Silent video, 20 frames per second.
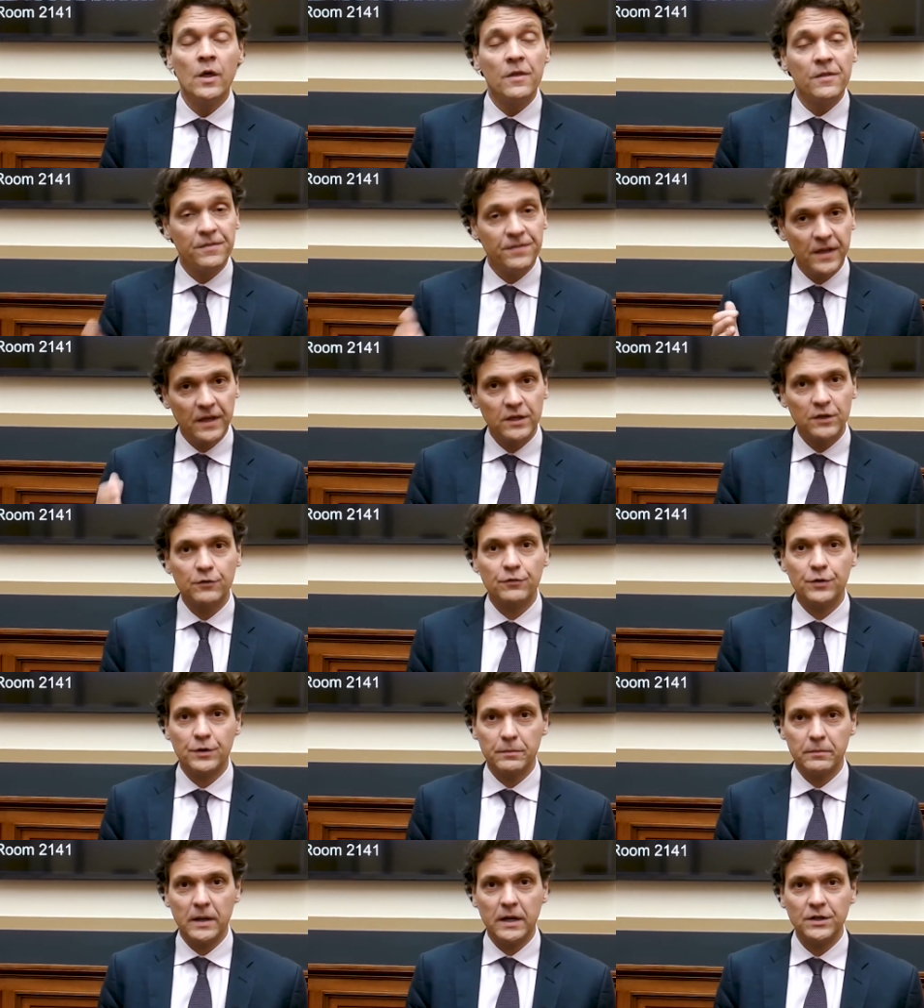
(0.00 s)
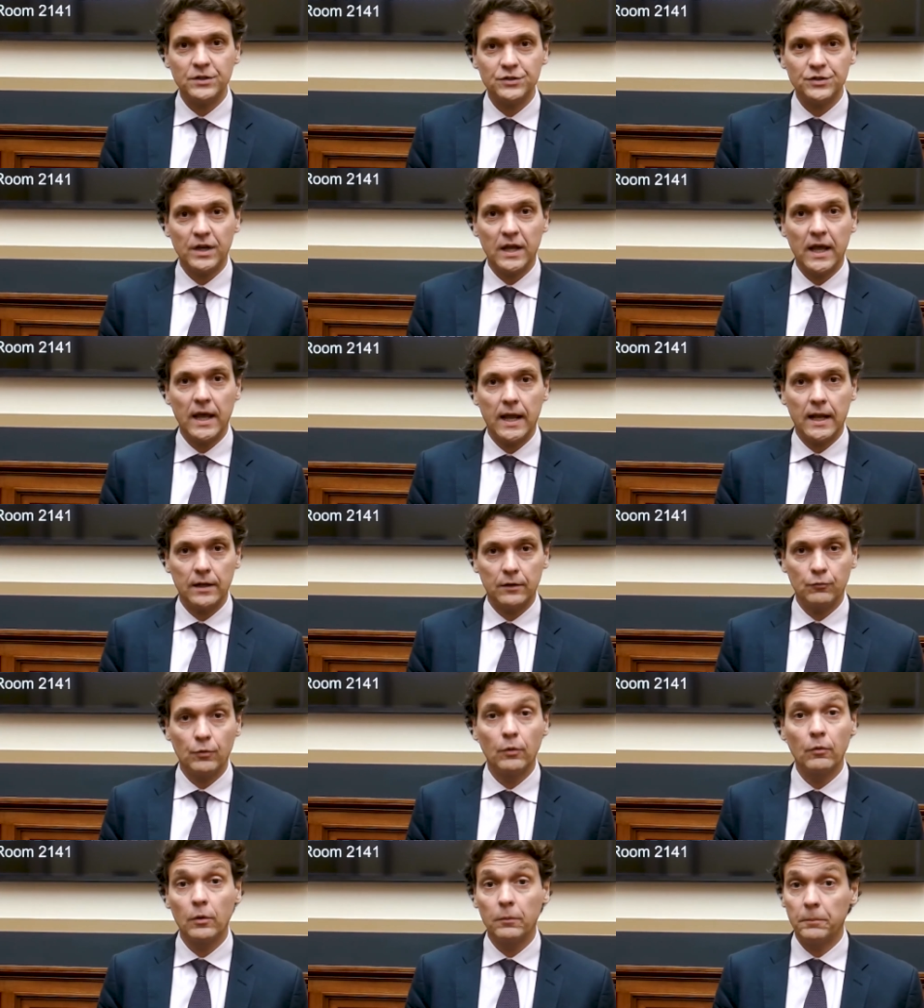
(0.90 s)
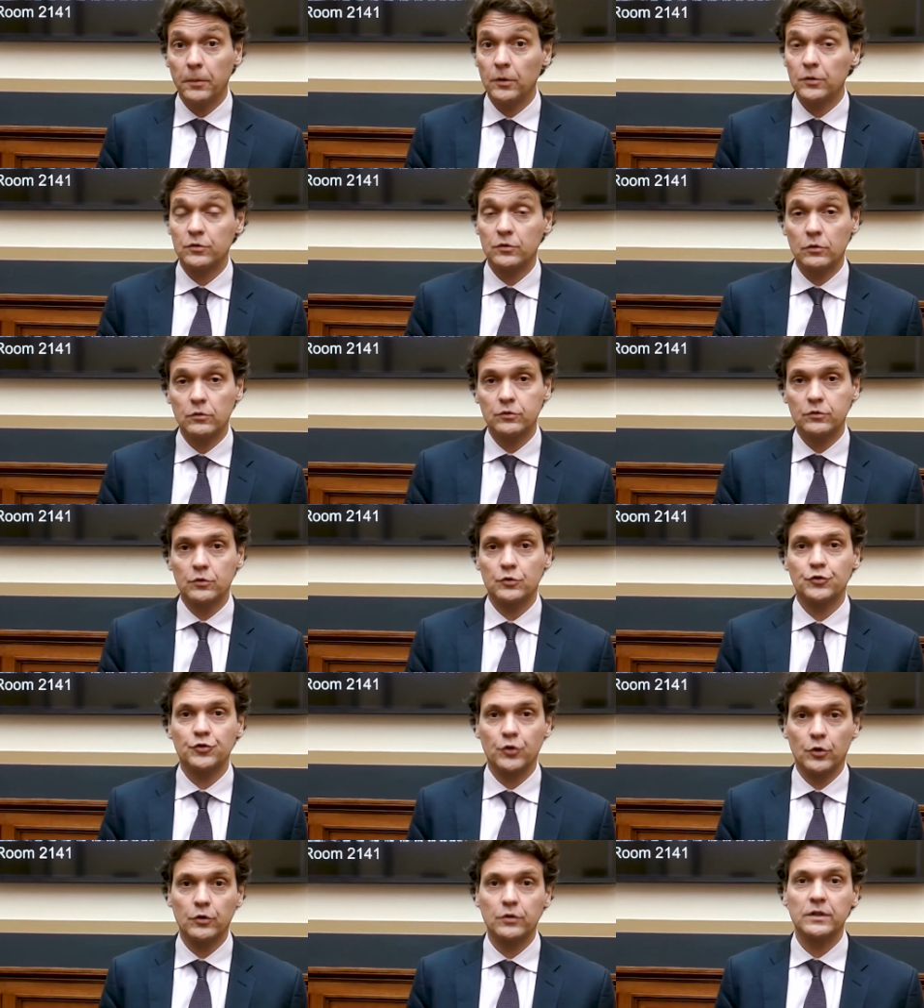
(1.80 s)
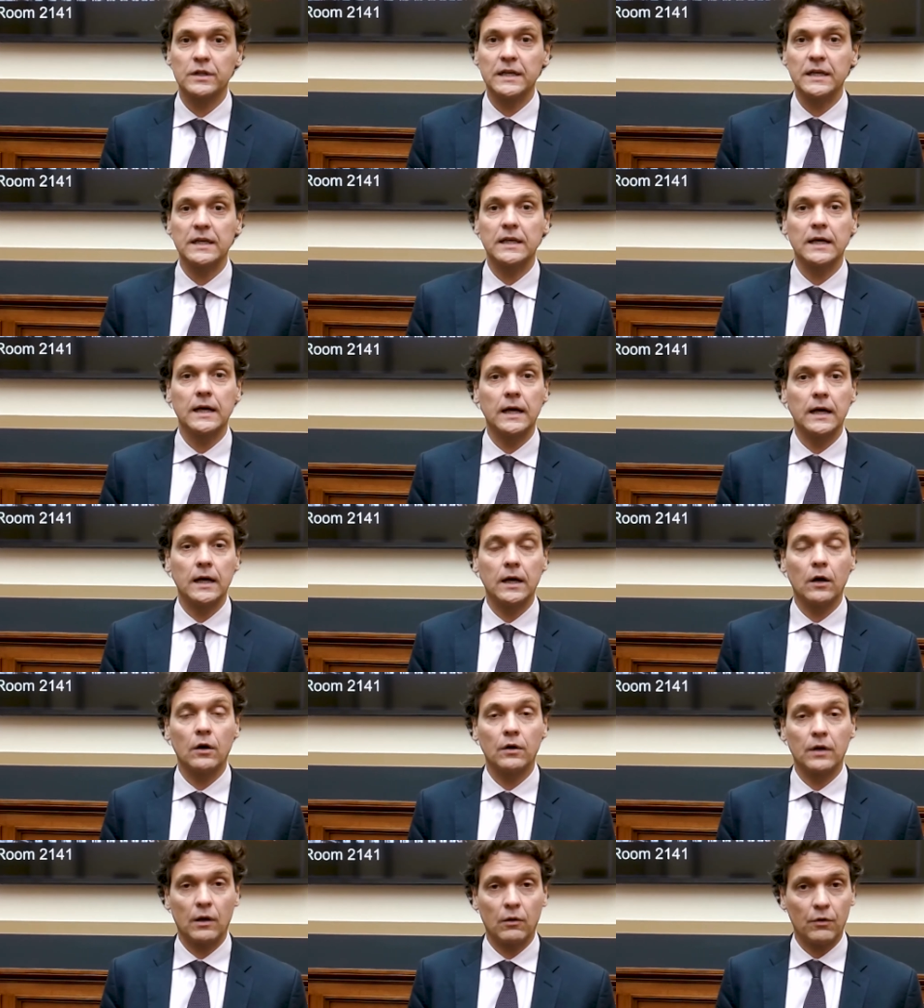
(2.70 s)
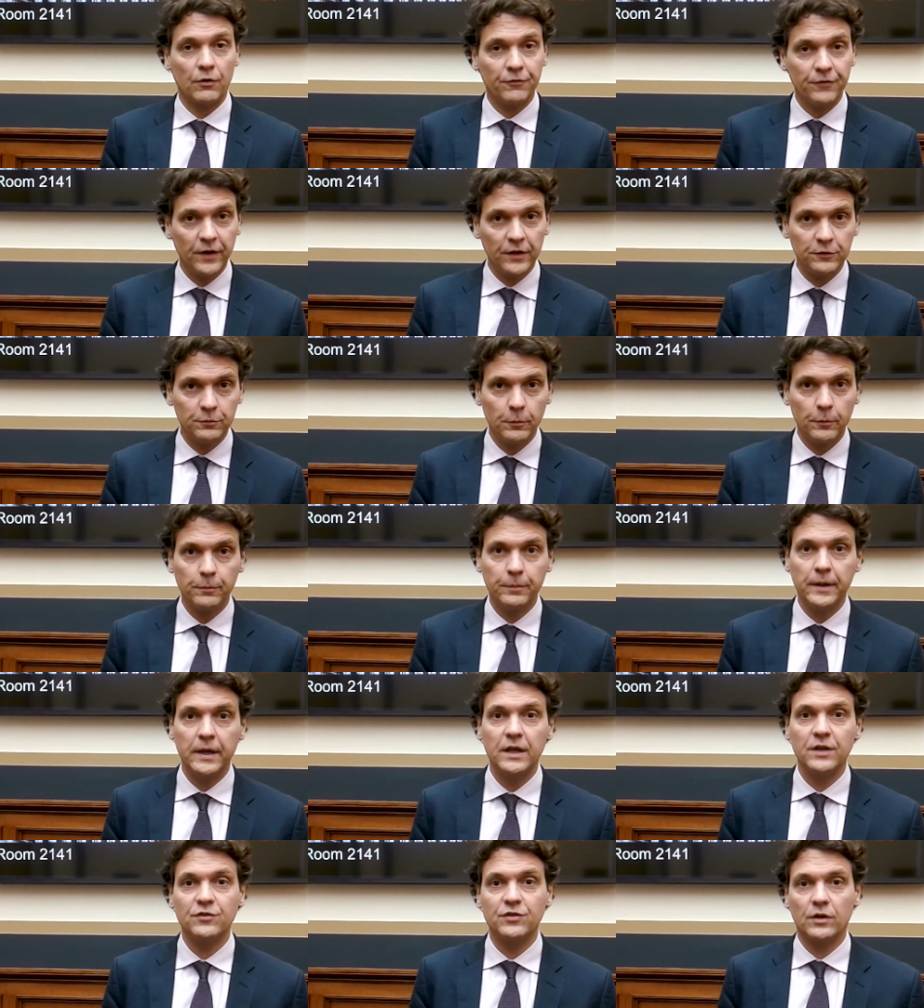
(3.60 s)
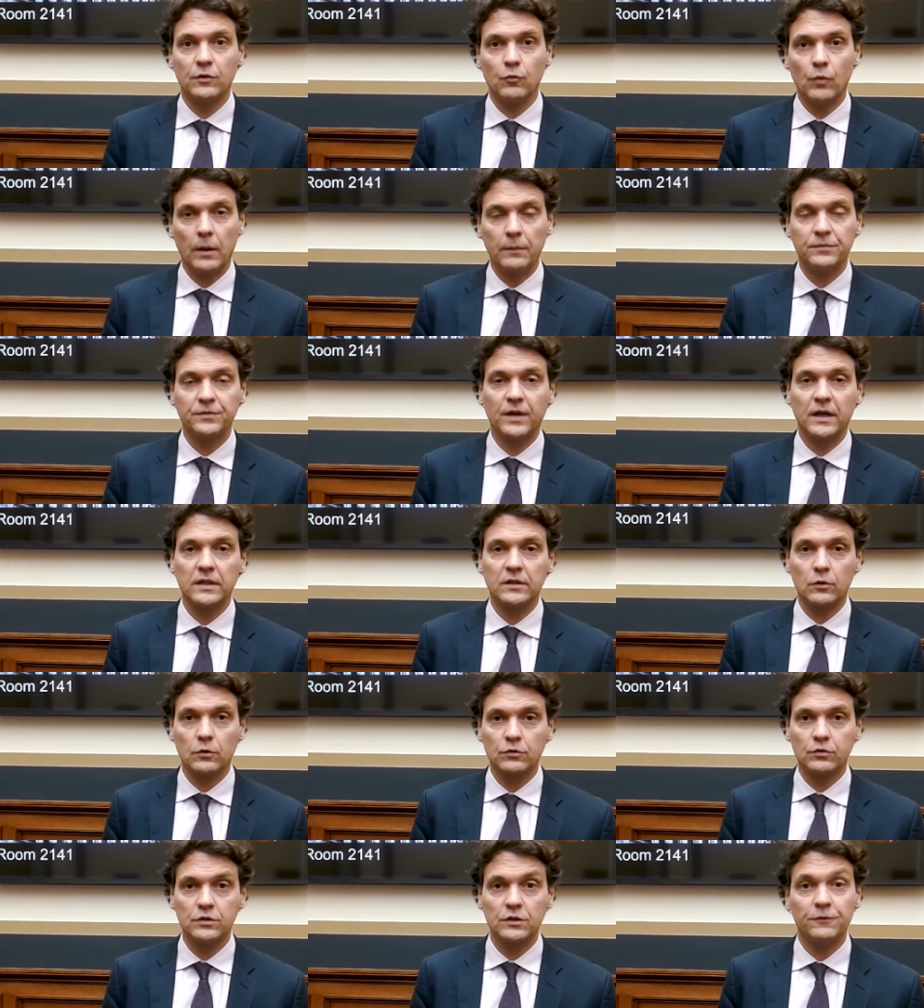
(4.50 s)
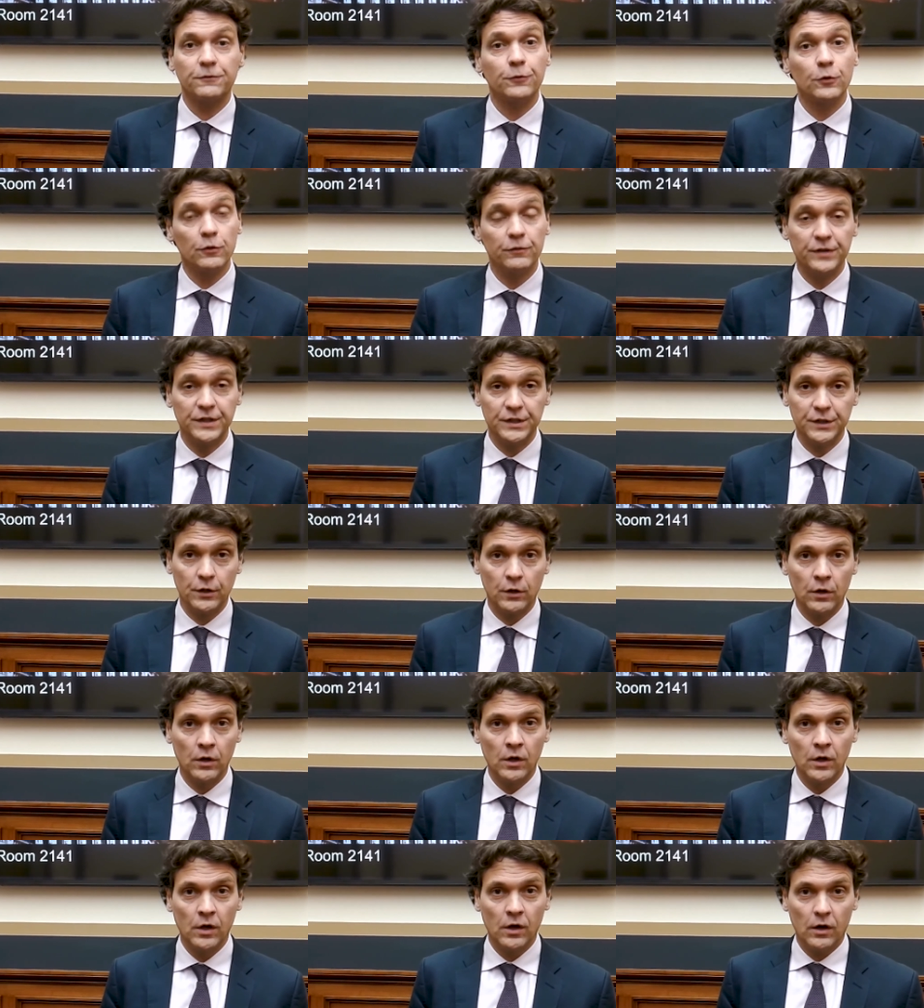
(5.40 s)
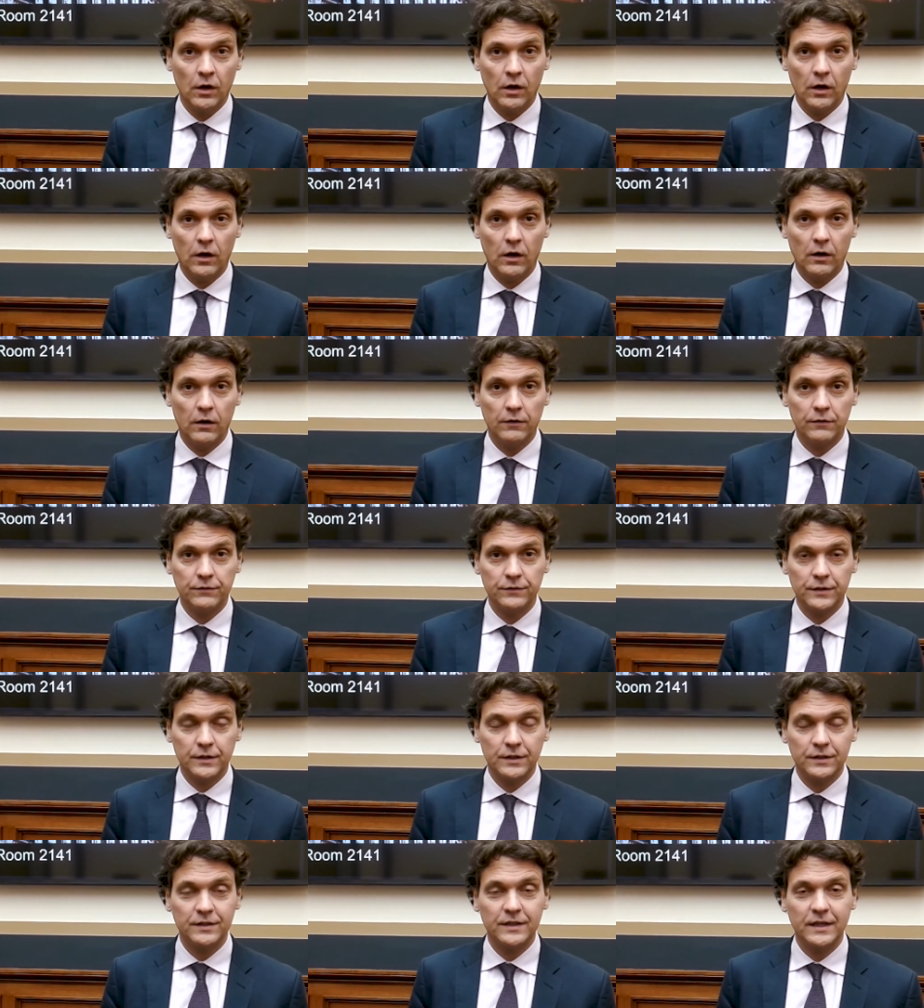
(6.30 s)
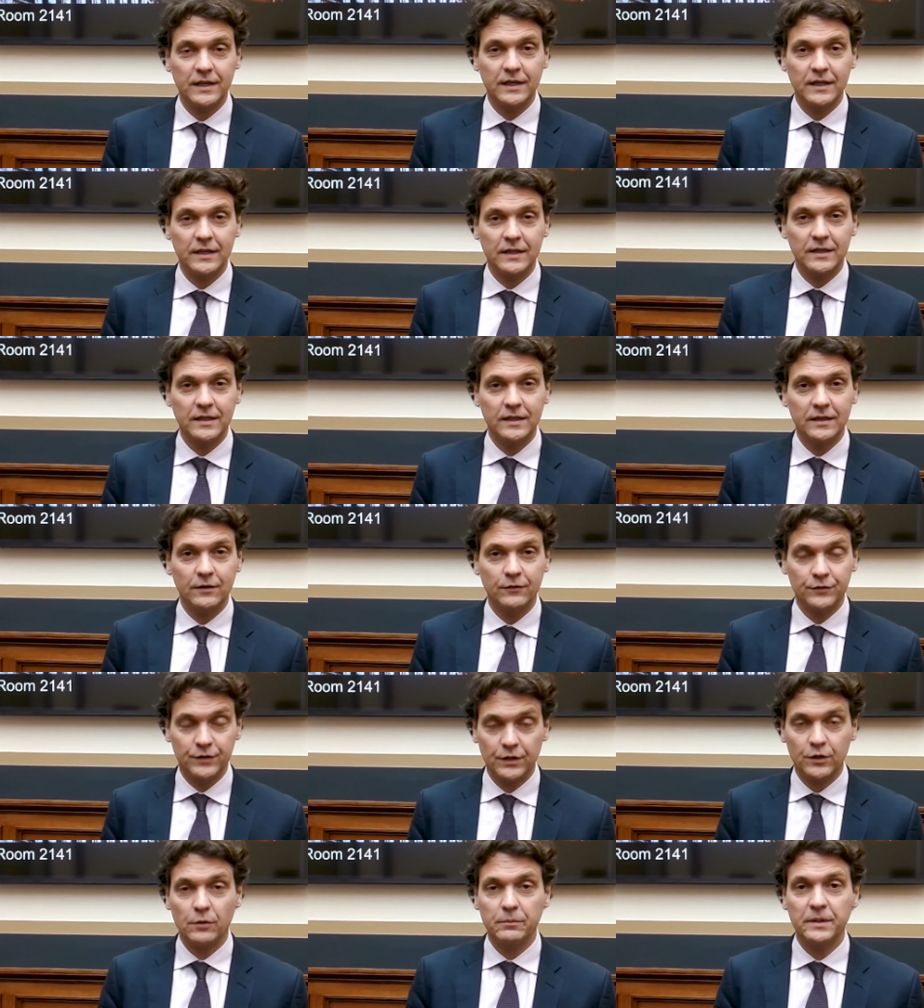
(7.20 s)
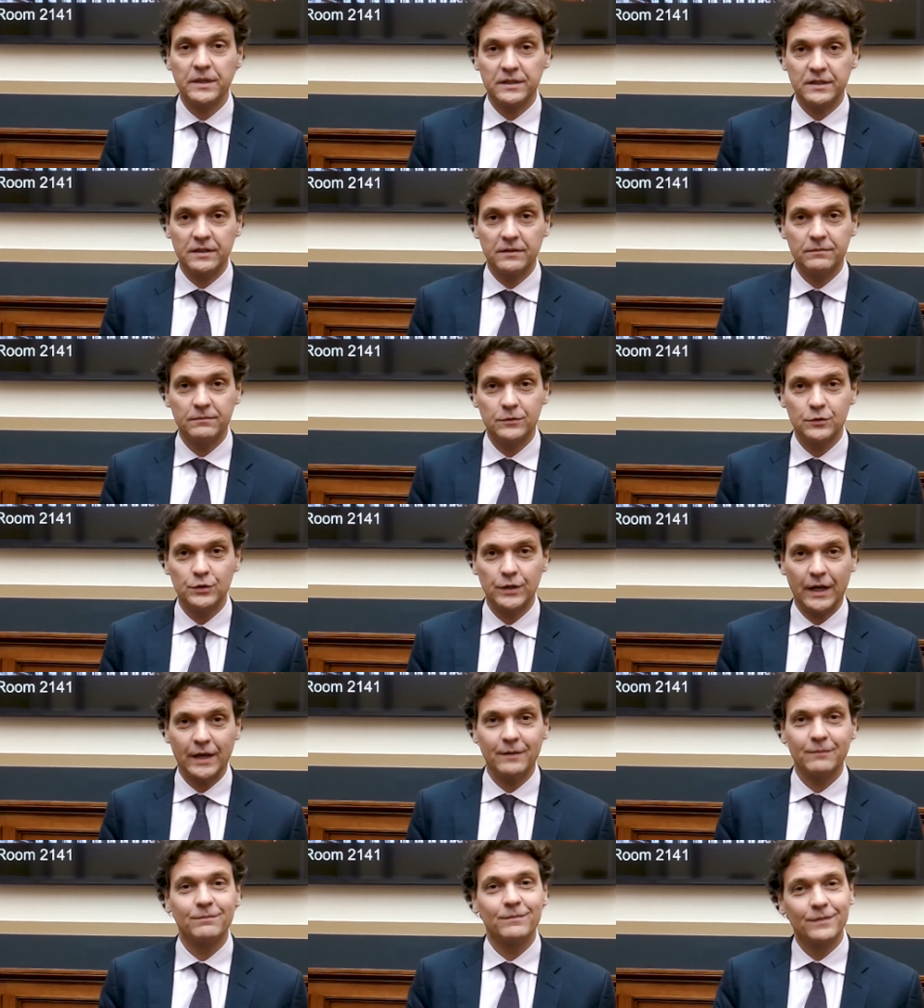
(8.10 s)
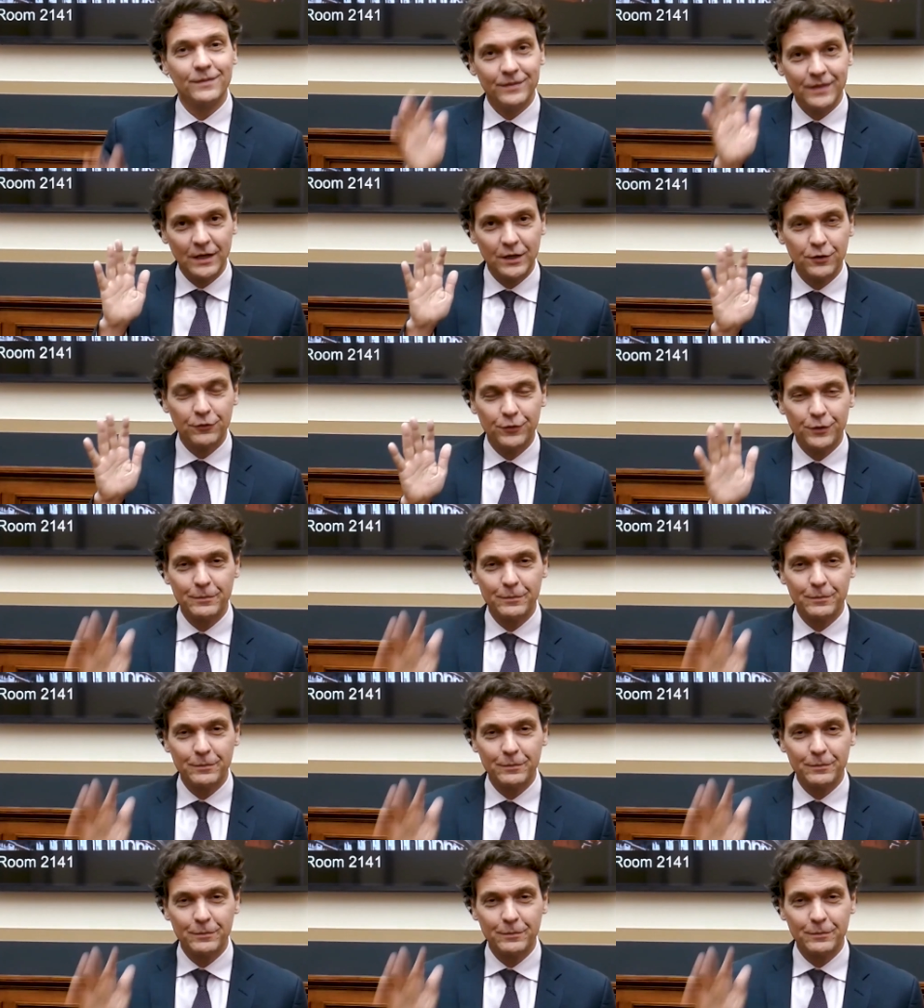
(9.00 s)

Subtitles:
Thank you very much, and we will post also shortly on our Facebook page and website also the full video of the committee today. Thank you very